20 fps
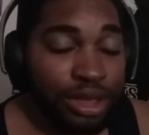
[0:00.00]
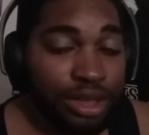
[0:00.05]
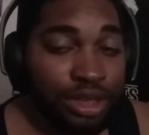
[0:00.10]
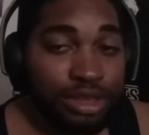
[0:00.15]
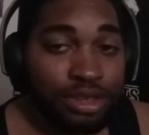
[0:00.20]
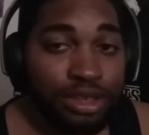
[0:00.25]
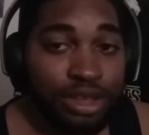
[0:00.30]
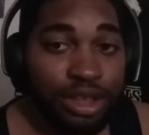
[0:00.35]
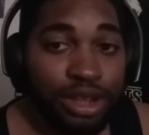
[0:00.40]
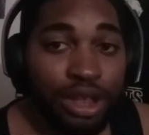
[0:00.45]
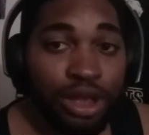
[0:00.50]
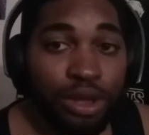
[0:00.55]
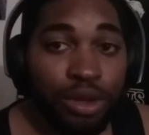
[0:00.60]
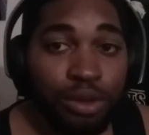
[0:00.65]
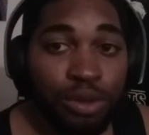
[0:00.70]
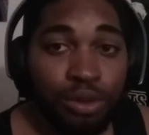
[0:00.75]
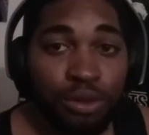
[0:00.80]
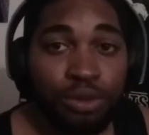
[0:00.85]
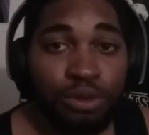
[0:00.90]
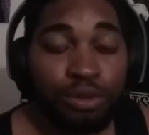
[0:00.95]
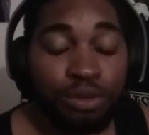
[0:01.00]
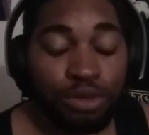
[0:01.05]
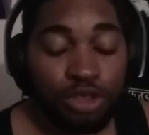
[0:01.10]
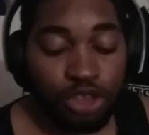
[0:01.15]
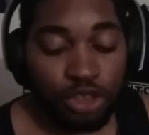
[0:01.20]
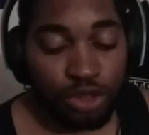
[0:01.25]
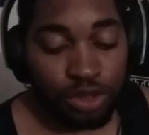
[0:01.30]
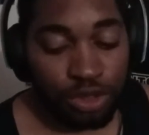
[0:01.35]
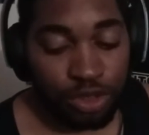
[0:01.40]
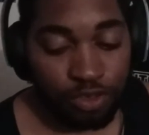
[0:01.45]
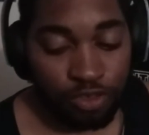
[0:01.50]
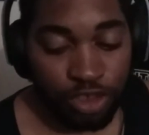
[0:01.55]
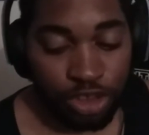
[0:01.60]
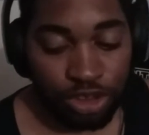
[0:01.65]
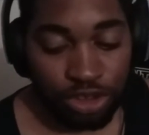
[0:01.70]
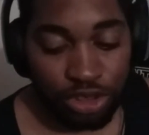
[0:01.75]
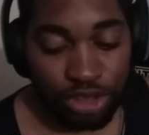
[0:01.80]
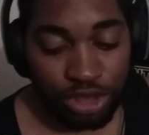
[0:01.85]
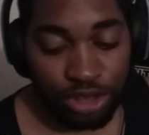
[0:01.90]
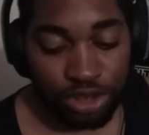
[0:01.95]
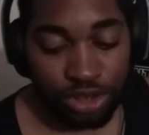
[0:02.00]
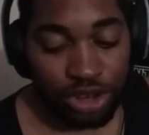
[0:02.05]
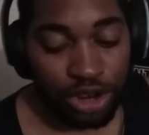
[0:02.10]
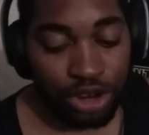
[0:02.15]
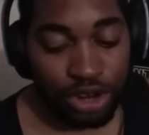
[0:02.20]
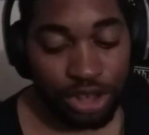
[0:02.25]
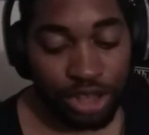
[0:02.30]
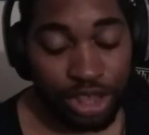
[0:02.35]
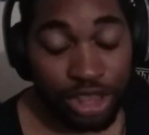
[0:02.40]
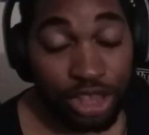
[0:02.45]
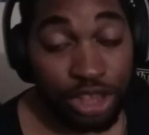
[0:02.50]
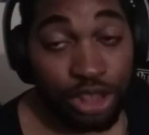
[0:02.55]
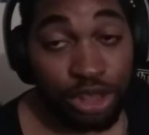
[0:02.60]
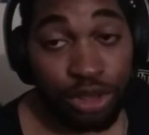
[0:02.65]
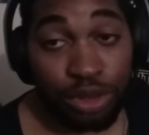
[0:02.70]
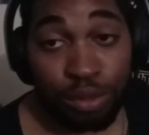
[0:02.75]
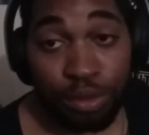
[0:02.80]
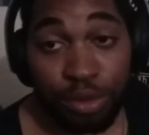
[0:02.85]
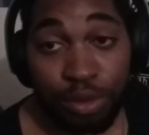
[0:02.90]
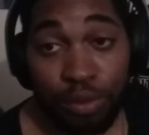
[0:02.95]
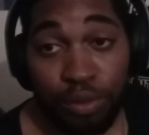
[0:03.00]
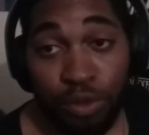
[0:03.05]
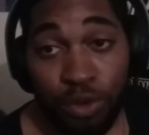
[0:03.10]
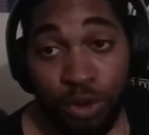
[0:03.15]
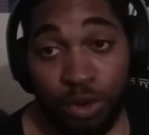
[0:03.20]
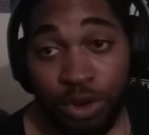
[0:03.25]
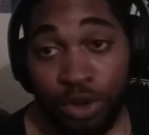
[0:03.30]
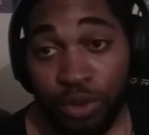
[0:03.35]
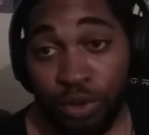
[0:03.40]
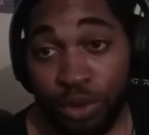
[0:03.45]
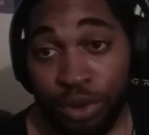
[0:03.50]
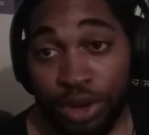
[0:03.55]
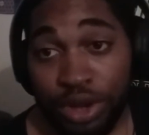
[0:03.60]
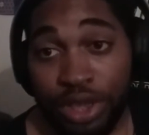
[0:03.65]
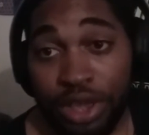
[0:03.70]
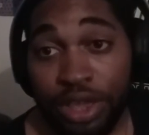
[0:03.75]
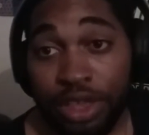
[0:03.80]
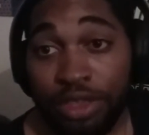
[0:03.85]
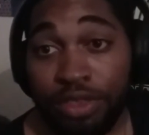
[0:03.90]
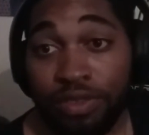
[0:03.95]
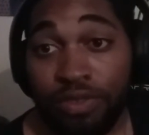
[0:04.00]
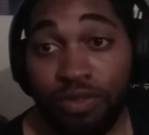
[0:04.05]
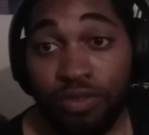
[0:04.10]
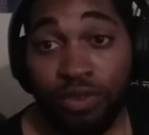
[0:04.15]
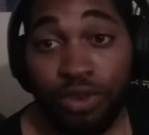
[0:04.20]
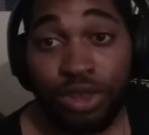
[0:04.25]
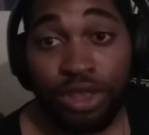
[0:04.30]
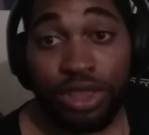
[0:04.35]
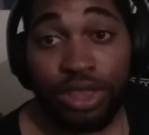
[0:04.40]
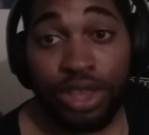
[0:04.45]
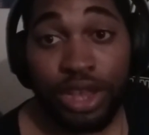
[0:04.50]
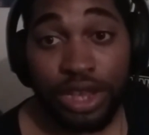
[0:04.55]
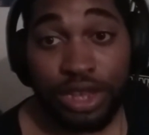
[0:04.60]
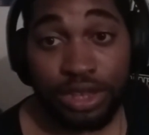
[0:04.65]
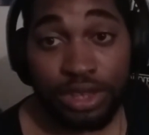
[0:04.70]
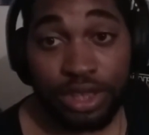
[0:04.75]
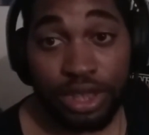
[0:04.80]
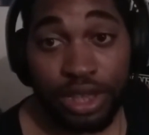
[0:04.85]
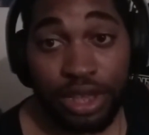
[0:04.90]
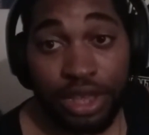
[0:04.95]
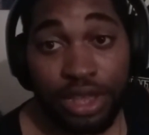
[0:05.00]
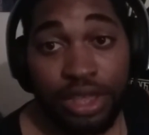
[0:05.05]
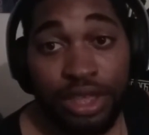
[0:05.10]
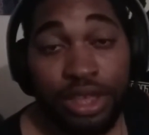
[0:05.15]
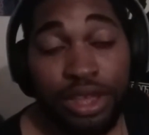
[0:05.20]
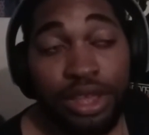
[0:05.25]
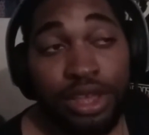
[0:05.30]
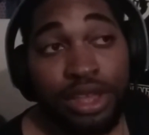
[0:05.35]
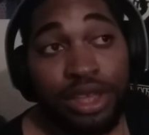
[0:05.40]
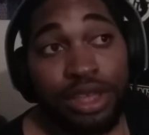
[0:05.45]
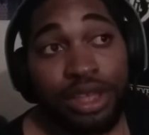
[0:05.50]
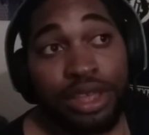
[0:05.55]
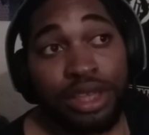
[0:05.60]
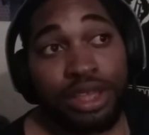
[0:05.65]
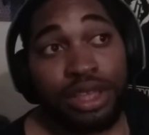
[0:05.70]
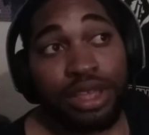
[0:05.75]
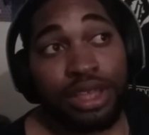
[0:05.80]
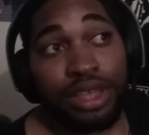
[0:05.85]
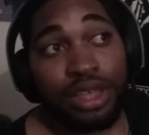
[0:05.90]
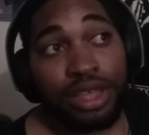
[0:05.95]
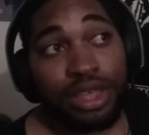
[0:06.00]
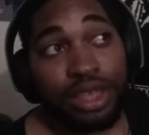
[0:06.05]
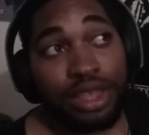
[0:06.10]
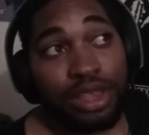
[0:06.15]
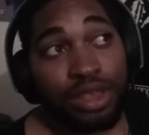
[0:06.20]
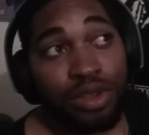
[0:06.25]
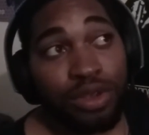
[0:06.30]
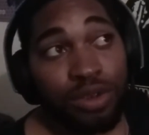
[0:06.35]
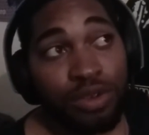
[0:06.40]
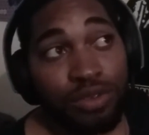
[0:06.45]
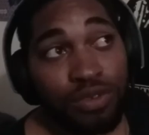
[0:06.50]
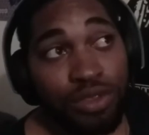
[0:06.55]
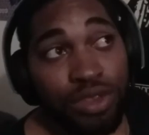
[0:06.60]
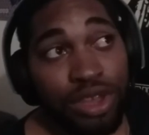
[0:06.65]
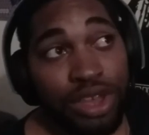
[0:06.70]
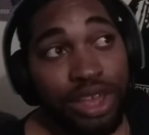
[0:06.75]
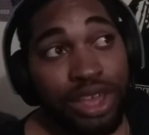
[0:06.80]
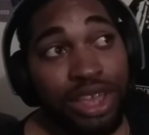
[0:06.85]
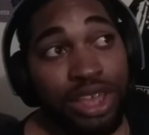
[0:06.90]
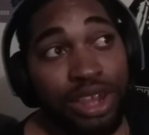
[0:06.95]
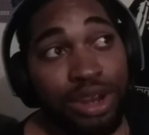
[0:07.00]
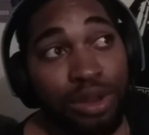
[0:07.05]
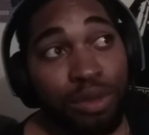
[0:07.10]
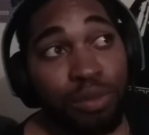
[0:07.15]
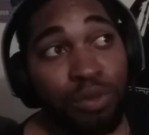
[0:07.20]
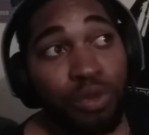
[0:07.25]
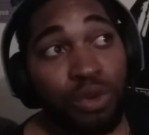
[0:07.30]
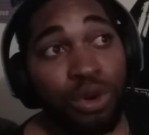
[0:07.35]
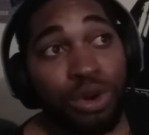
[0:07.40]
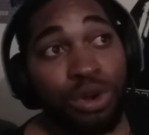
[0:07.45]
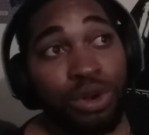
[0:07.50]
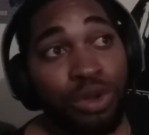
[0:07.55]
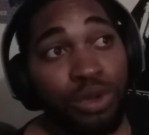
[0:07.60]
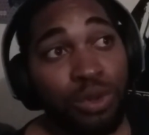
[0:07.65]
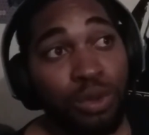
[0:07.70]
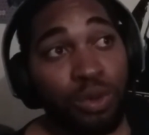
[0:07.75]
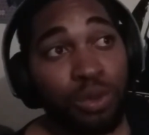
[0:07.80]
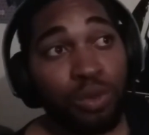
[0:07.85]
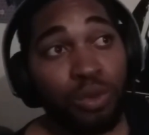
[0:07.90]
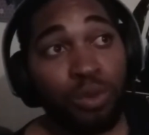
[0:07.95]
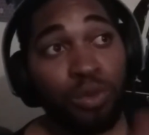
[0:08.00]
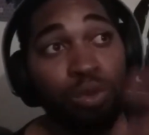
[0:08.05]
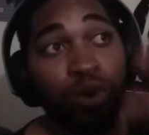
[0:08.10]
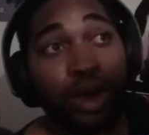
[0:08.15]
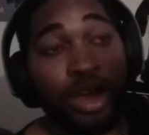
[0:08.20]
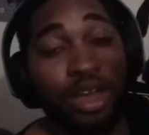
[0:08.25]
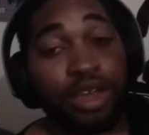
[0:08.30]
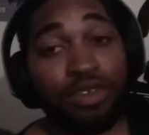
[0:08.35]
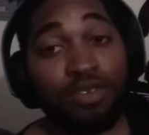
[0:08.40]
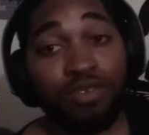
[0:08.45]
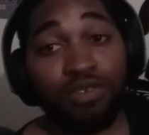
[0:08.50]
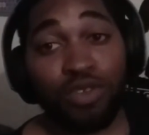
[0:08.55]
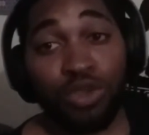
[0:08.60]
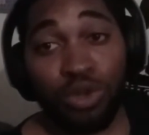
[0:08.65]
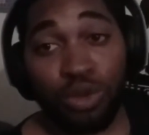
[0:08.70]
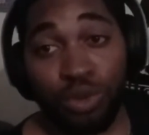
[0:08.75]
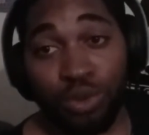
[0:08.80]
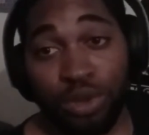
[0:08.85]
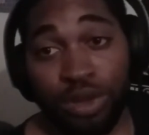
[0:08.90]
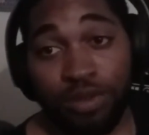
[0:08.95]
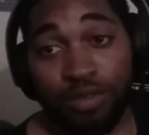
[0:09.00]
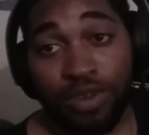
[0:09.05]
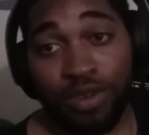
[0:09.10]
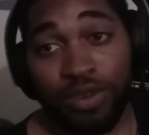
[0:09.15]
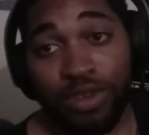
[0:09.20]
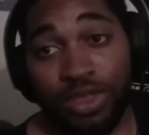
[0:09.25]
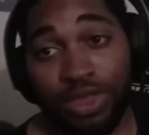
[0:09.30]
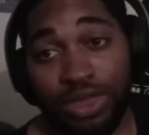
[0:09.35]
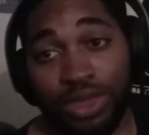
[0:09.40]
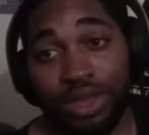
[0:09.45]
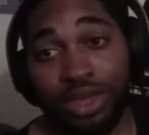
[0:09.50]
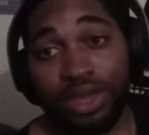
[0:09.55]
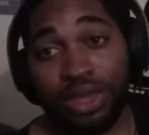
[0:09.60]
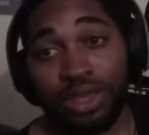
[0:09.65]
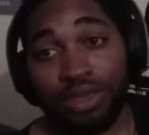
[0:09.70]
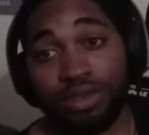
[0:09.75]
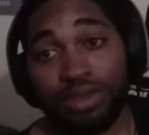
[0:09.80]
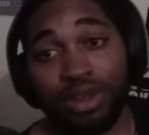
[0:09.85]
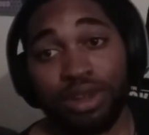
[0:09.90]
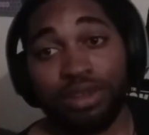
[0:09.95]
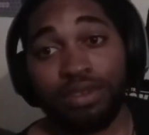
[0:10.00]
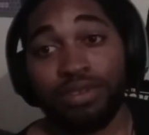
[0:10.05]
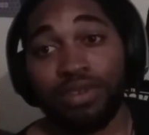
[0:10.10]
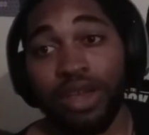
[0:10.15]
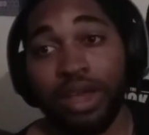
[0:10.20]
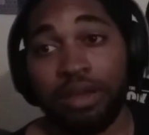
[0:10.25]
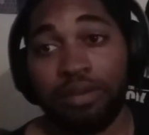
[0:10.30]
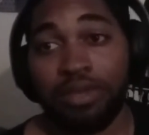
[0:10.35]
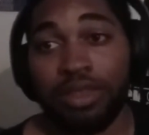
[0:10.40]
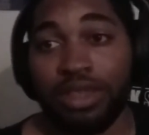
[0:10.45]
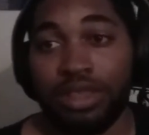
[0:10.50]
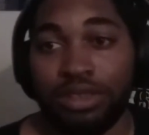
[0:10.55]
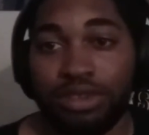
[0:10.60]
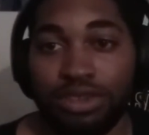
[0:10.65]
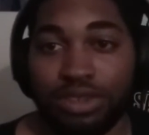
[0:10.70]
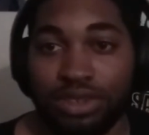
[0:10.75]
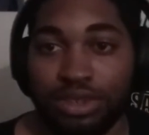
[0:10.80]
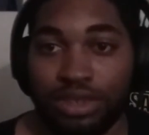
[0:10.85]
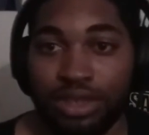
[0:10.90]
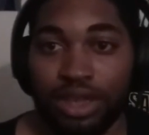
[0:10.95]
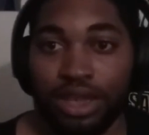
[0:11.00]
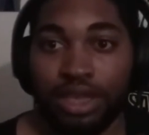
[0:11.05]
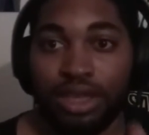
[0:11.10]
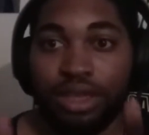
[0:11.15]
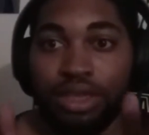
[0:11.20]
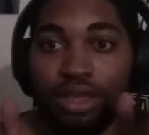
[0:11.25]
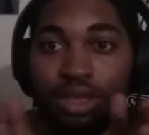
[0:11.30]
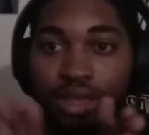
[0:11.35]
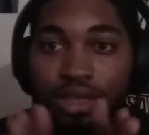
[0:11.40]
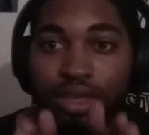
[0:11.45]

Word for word: Like I said, I'll eventually start getting a little bit more recording in for the next day. Hopefully, I get a more wide view of everything instead of having it just like